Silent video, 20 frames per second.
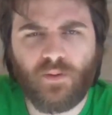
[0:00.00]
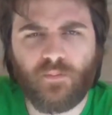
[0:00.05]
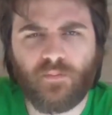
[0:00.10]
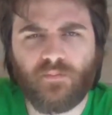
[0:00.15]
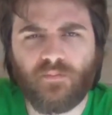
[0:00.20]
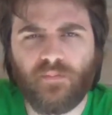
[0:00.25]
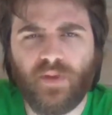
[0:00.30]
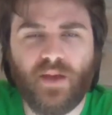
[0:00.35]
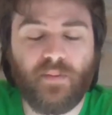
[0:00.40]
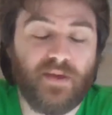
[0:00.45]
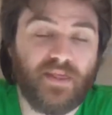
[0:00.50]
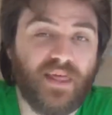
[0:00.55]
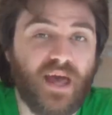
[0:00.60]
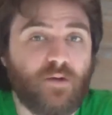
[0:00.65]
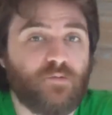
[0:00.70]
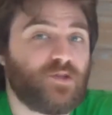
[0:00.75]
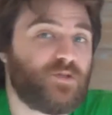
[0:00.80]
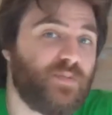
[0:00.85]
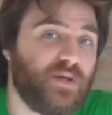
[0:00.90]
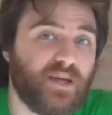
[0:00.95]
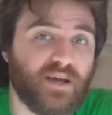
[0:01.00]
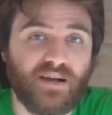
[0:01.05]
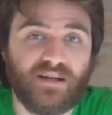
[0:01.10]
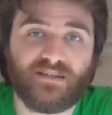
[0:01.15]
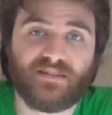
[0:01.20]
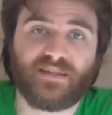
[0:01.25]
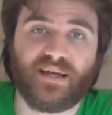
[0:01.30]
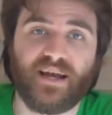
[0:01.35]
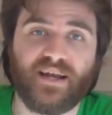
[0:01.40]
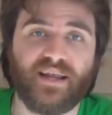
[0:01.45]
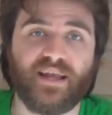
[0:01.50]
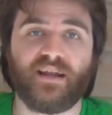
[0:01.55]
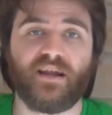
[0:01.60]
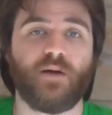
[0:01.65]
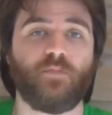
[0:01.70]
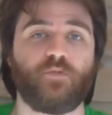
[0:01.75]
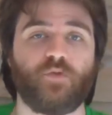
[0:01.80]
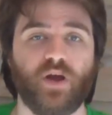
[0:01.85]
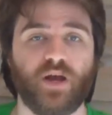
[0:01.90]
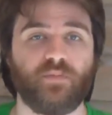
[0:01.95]
Maybe that was because I didn't
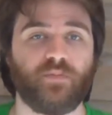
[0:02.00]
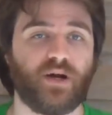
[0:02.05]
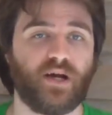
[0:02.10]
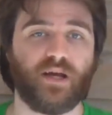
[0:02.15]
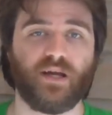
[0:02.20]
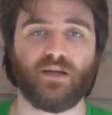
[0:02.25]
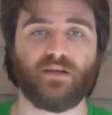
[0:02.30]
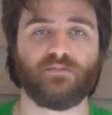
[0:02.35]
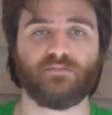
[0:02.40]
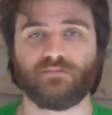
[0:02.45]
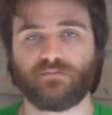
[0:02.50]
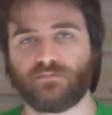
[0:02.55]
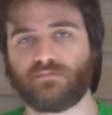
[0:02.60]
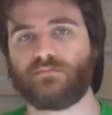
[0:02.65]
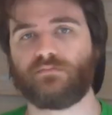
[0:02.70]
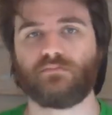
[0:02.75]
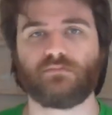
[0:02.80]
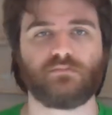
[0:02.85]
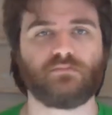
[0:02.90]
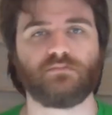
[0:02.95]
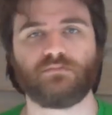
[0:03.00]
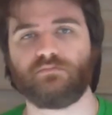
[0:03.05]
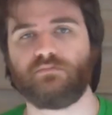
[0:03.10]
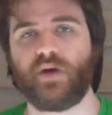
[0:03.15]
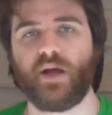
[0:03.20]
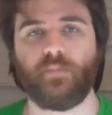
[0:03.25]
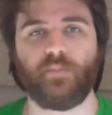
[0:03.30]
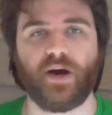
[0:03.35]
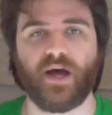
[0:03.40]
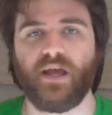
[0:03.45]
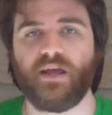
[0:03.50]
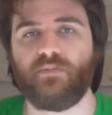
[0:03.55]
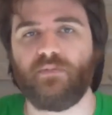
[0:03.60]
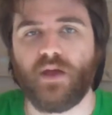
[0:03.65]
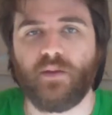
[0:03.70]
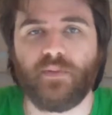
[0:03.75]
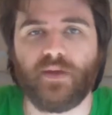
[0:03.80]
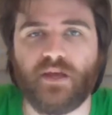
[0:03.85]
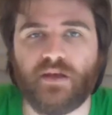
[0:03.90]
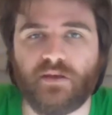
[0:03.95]
upgrade my bike.
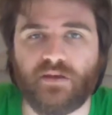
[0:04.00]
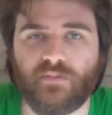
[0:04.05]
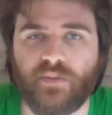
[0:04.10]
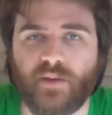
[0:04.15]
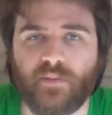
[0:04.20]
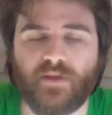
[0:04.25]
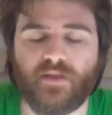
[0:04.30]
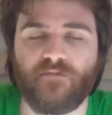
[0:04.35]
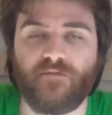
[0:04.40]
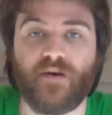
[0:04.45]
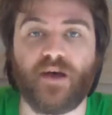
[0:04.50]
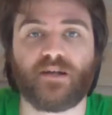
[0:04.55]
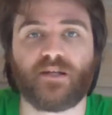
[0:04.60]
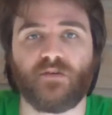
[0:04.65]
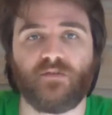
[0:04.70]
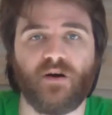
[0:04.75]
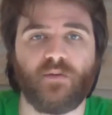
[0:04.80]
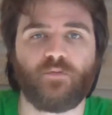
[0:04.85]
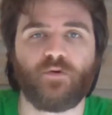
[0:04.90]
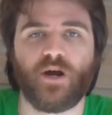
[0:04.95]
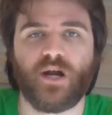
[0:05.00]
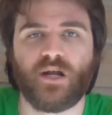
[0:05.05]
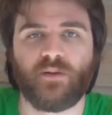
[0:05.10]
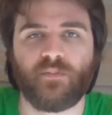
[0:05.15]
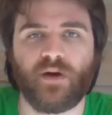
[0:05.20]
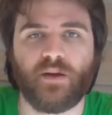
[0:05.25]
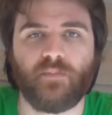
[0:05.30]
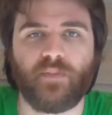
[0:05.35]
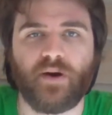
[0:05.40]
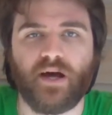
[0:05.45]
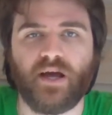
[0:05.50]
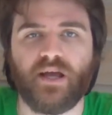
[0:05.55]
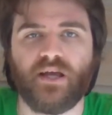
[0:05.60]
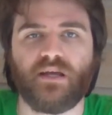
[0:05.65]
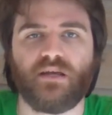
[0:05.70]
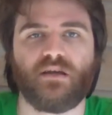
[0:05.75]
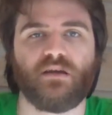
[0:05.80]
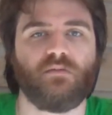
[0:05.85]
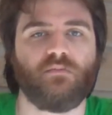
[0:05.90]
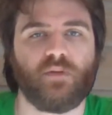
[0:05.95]
Maybe the fact of upgrading my
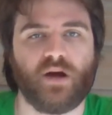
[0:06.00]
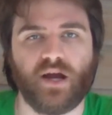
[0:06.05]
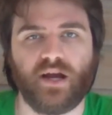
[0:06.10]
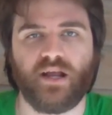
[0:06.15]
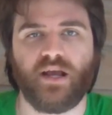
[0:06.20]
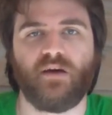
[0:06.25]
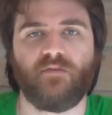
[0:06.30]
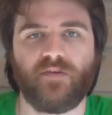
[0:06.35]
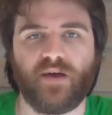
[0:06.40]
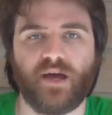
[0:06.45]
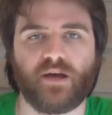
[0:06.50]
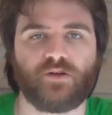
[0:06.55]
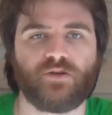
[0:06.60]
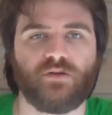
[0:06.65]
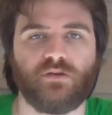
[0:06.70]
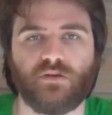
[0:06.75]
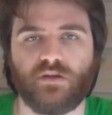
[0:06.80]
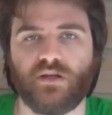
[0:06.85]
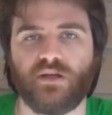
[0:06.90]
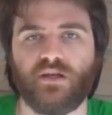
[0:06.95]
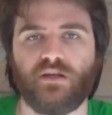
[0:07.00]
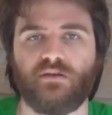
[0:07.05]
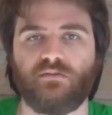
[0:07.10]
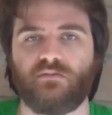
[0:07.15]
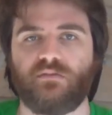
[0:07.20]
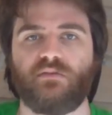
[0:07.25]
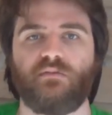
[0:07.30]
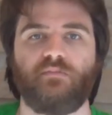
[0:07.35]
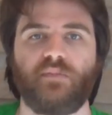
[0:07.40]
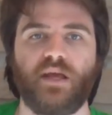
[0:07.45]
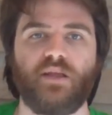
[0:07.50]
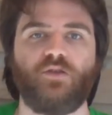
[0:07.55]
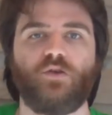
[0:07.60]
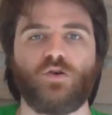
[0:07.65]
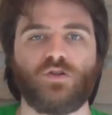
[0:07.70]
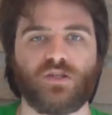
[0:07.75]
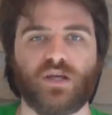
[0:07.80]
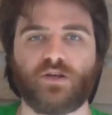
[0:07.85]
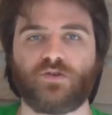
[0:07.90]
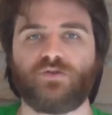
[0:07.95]
bike might have actually made
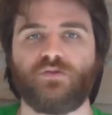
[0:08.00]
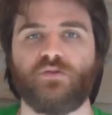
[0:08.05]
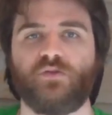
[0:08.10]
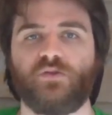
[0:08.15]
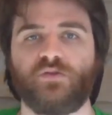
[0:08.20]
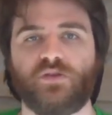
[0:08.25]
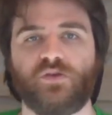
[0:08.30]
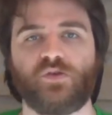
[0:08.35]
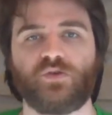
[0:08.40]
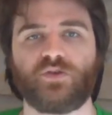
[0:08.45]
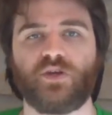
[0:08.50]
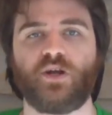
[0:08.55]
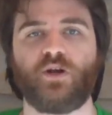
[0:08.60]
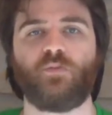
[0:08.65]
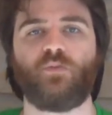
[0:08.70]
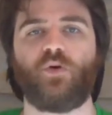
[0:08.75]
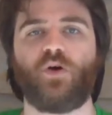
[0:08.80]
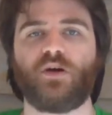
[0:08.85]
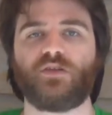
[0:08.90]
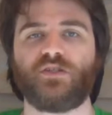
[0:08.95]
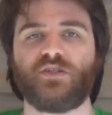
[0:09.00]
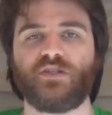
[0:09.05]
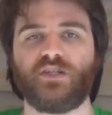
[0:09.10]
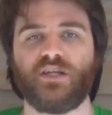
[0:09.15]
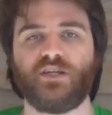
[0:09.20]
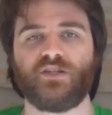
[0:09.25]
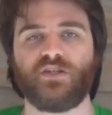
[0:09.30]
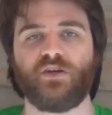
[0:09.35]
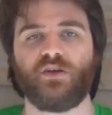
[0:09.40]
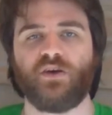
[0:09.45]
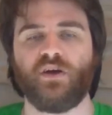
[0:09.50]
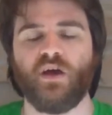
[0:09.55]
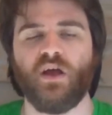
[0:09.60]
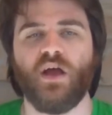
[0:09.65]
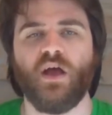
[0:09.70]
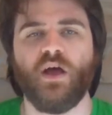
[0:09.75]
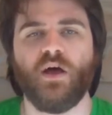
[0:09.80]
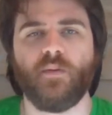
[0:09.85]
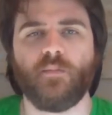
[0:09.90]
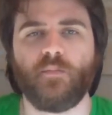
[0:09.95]
those later bosses easier.
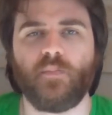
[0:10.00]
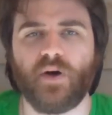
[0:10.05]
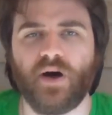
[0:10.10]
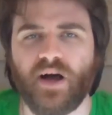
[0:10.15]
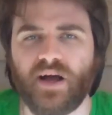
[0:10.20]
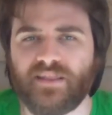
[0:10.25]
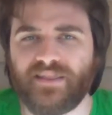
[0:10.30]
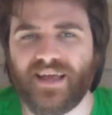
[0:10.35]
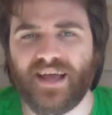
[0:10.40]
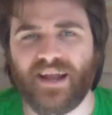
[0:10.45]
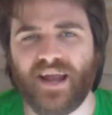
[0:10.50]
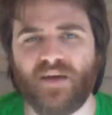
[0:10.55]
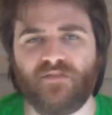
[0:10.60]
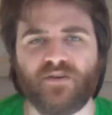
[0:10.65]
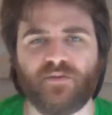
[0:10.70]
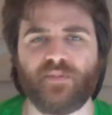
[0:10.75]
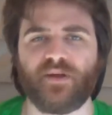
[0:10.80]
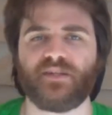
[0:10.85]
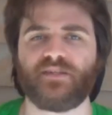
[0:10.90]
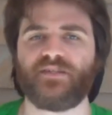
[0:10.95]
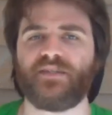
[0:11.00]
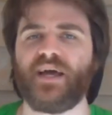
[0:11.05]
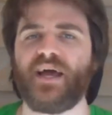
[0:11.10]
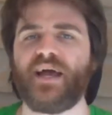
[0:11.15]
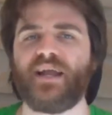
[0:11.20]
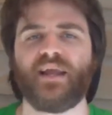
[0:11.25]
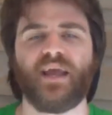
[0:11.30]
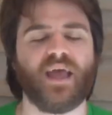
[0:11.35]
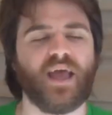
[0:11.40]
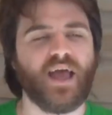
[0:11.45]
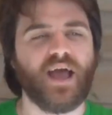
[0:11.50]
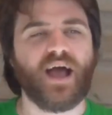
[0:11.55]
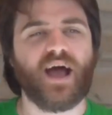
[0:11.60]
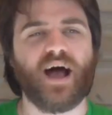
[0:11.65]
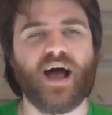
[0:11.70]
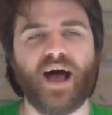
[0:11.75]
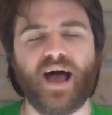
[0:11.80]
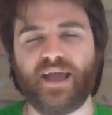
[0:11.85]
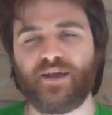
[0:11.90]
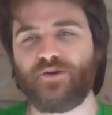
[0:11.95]
But that having been said,
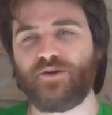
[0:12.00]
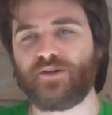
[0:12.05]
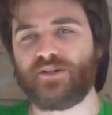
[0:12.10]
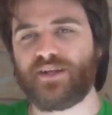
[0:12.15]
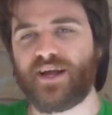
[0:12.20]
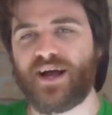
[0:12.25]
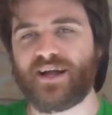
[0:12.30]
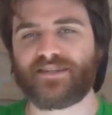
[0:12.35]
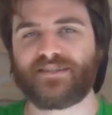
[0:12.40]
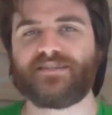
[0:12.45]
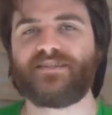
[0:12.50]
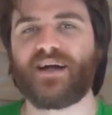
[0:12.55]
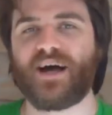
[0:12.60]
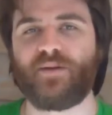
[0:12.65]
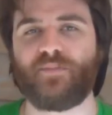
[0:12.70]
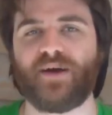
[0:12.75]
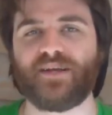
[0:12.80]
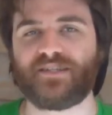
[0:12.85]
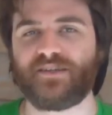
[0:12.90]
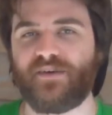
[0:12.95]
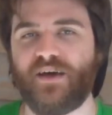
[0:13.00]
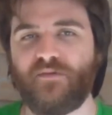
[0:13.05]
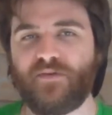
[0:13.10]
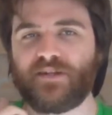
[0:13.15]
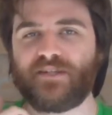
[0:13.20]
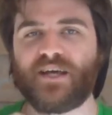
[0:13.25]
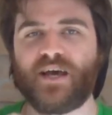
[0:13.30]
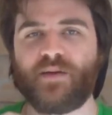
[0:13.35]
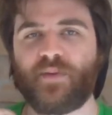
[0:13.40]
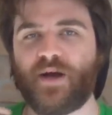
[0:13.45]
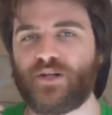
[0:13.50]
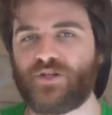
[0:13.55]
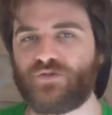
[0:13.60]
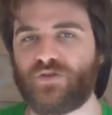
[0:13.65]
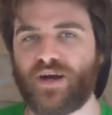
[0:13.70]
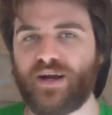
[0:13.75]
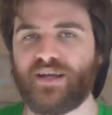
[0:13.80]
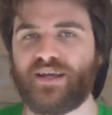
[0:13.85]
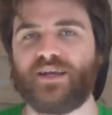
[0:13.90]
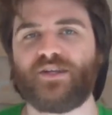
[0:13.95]
I could not stop myself. Every time I
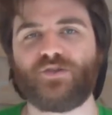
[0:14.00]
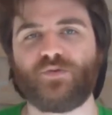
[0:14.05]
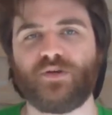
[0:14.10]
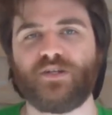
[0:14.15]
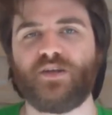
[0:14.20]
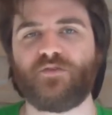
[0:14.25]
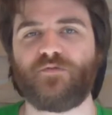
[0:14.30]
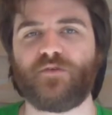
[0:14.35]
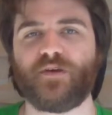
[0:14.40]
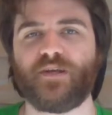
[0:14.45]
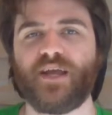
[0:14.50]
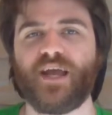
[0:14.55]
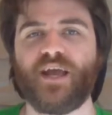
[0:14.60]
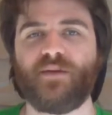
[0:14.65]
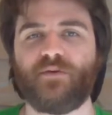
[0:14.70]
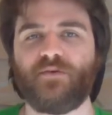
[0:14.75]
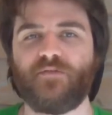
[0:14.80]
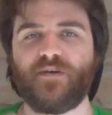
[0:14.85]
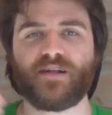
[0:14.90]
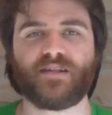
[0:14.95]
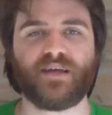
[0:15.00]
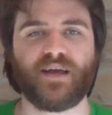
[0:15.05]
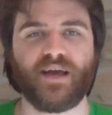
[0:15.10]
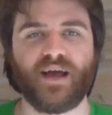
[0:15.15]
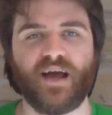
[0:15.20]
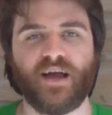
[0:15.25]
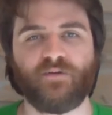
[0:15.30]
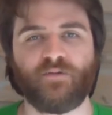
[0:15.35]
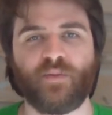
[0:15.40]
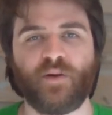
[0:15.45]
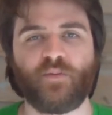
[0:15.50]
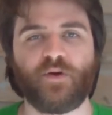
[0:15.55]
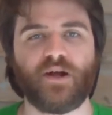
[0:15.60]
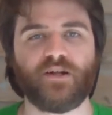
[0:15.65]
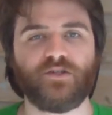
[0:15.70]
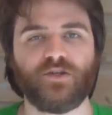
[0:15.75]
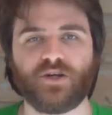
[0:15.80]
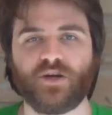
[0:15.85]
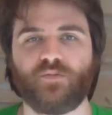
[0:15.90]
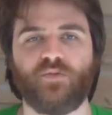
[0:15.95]
try to get to a different game, in fact, I remember I
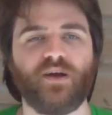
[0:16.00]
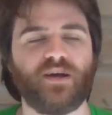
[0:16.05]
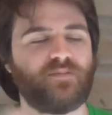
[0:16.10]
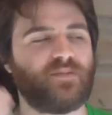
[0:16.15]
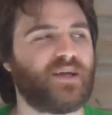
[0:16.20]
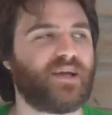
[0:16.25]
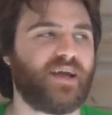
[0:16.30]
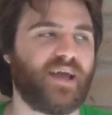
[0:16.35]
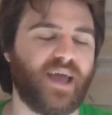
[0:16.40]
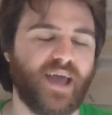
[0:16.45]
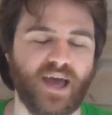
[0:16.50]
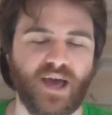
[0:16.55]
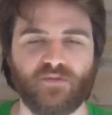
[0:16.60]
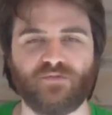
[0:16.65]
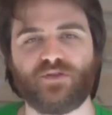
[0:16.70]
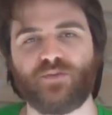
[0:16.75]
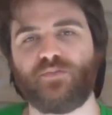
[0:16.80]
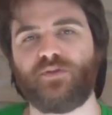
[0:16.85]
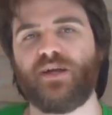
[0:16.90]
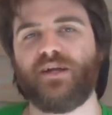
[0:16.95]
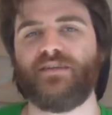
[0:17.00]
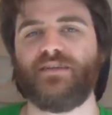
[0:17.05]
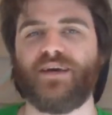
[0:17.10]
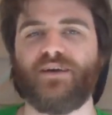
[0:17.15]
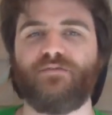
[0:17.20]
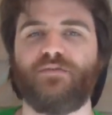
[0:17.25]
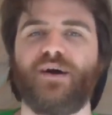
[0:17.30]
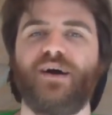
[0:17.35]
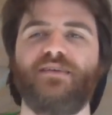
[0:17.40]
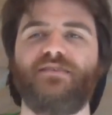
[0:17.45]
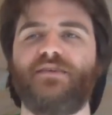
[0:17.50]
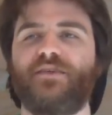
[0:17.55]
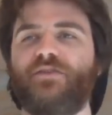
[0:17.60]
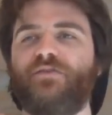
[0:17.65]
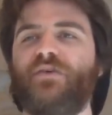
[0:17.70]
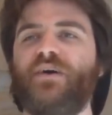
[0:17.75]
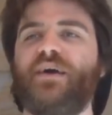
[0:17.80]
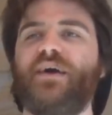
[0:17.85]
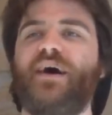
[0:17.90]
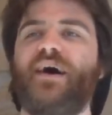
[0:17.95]
took a break. I'm like, I have to play Dead Rising
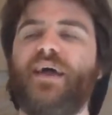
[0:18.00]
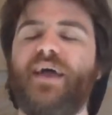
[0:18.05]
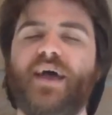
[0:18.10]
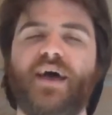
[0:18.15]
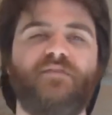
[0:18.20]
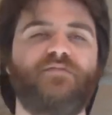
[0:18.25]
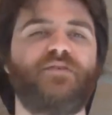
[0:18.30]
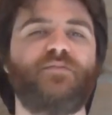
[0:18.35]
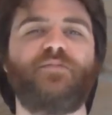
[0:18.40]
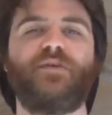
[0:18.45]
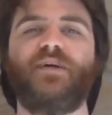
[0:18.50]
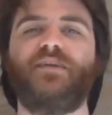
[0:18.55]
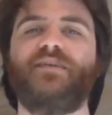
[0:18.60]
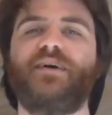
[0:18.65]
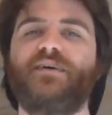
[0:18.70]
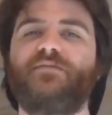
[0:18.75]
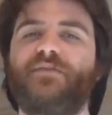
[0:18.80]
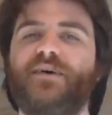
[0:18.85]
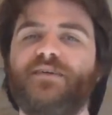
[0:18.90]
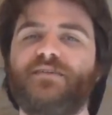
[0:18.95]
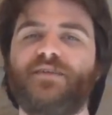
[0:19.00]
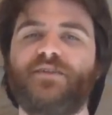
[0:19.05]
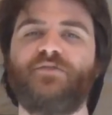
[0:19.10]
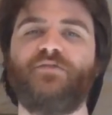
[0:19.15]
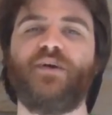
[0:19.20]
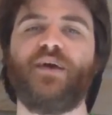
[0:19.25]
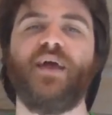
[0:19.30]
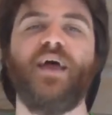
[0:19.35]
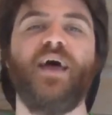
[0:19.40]
3. I have to play Dead Rising 3.